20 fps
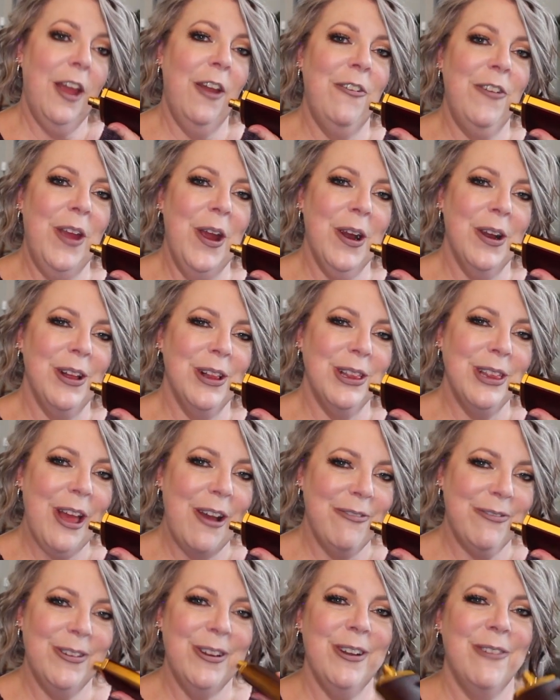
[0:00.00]
if you're a
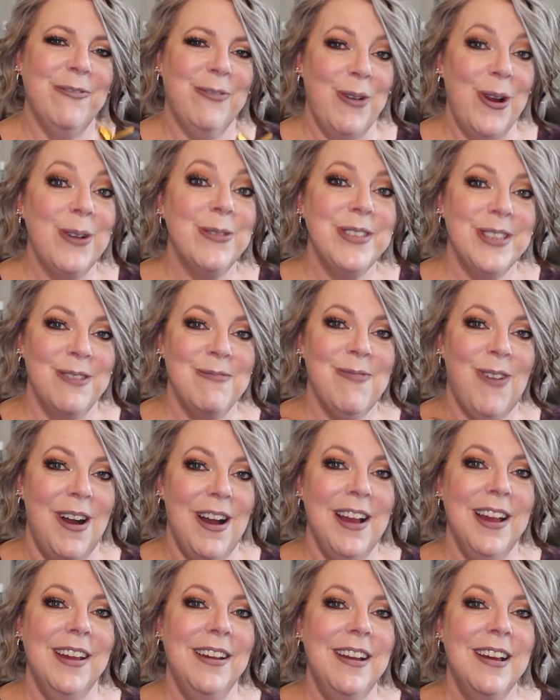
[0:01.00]
lover of rose and
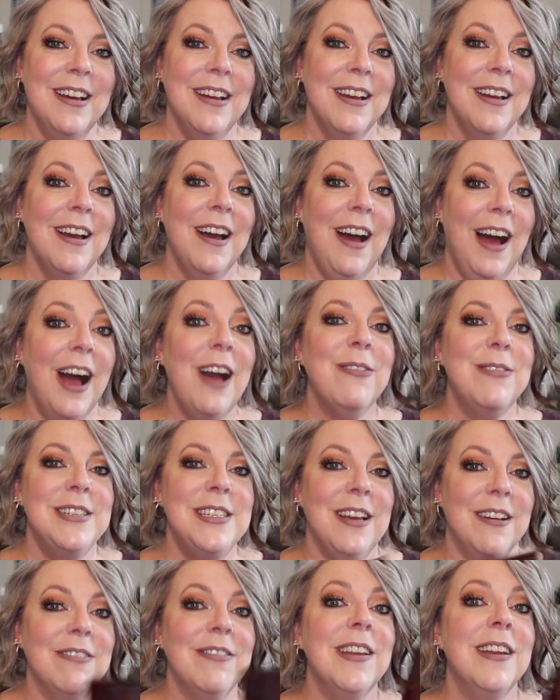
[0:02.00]
wine, I would
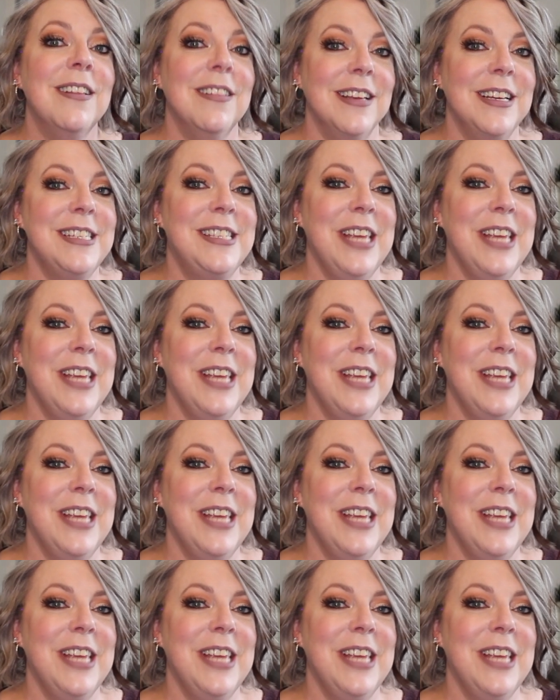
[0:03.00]
definitely